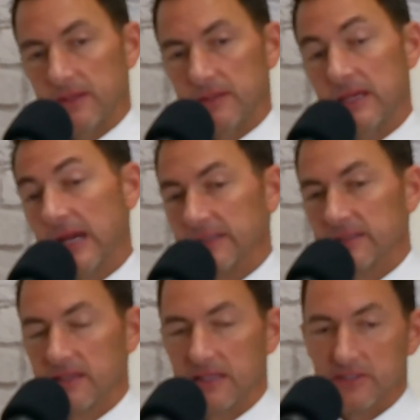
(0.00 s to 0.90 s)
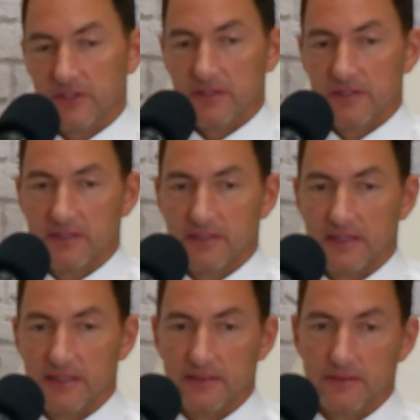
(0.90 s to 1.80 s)
Yeah, these are,
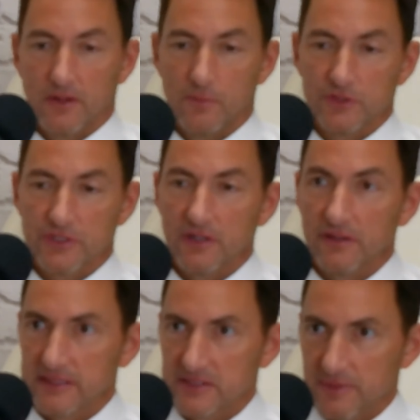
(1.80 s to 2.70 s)
almost all of these